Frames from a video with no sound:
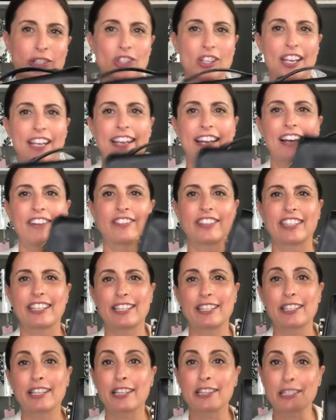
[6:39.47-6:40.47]
I have it
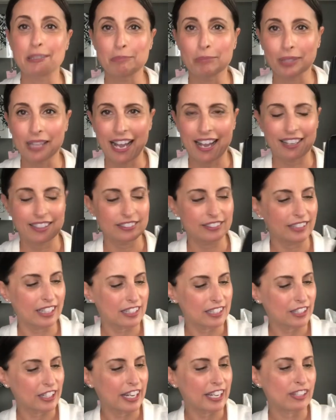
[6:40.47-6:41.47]
in the black
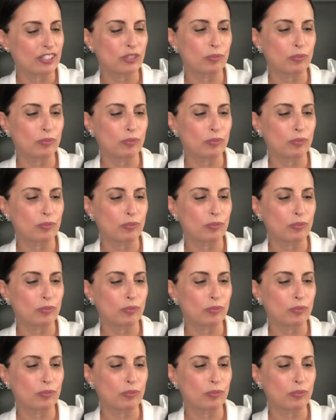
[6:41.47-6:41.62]
leather as